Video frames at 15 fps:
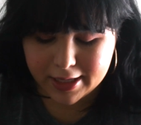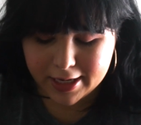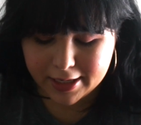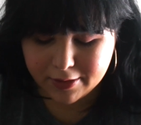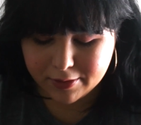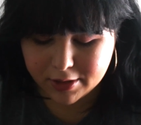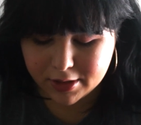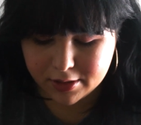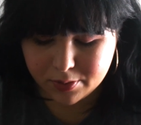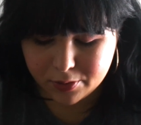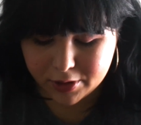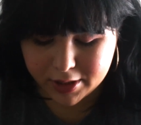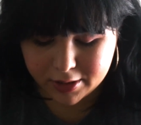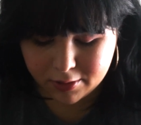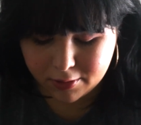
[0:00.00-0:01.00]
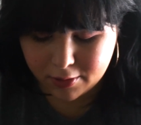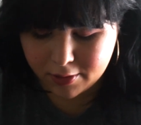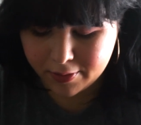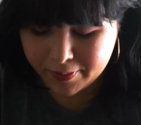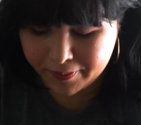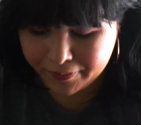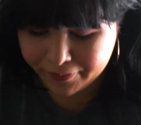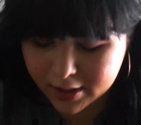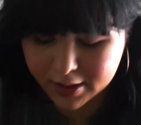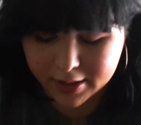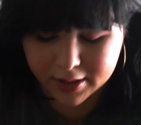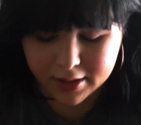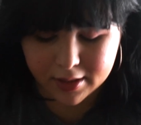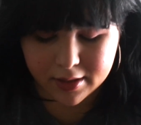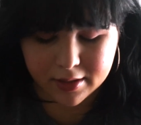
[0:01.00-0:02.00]
line, which is pretty cool.
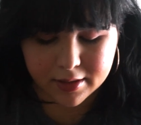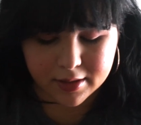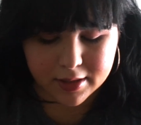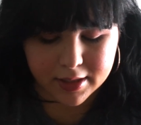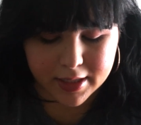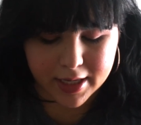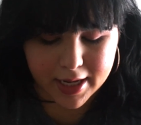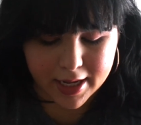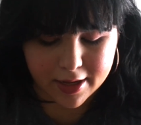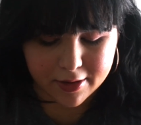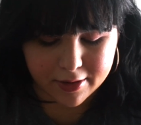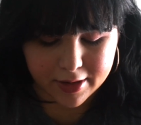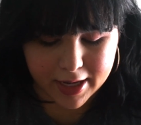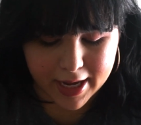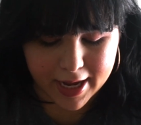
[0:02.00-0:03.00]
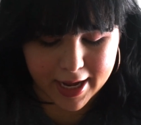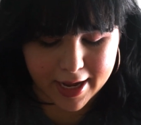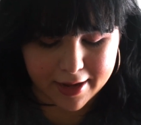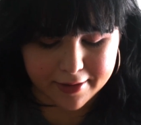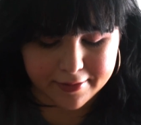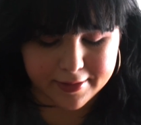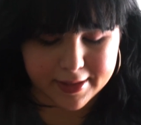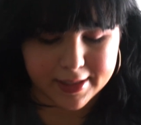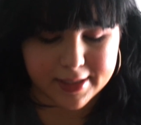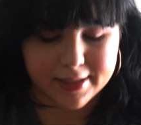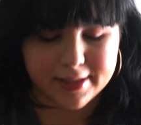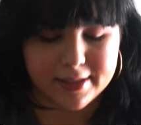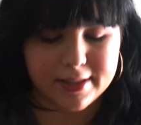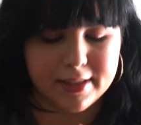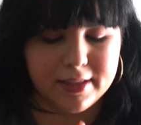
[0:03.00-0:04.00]
Now I have
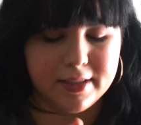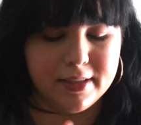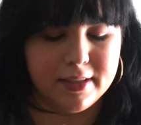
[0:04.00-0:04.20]
this